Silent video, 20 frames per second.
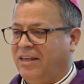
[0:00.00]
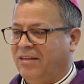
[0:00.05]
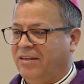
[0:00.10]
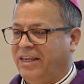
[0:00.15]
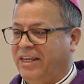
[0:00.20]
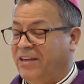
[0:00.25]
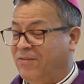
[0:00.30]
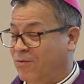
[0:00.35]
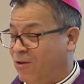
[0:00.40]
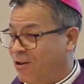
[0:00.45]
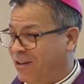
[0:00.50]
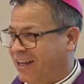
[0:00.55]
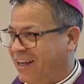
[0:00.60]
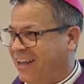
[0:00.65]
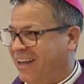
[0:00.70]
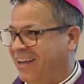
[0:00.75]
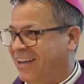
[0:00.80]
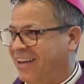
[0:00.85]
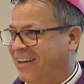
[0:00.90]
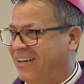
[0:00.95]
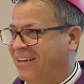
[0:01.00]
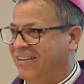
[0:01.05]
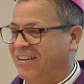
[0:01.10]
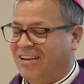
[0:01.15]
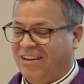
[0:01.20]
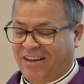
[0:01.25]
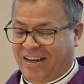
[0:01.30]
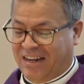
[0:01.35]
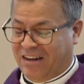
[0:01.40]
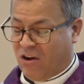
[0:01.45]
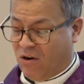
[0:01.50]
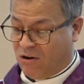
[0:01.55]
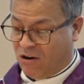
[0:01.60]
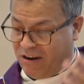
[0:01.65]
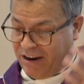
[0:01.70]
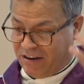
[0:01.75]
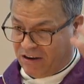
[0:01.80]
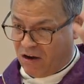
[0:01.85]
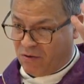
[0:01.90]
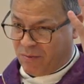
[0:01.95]
evil in
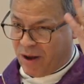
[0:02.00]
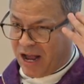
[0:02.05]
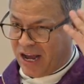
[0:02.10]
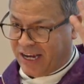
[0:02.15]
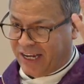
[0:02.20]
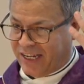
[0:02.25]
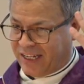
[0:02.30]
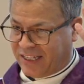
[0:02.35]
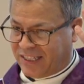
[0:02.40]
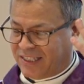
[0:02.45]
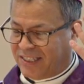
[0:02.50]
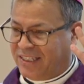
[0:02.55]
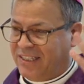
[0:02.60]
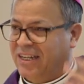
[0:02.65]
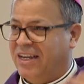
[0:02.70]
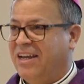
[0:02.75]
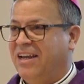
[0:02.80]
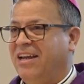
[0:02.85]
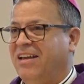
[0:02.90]
our minds,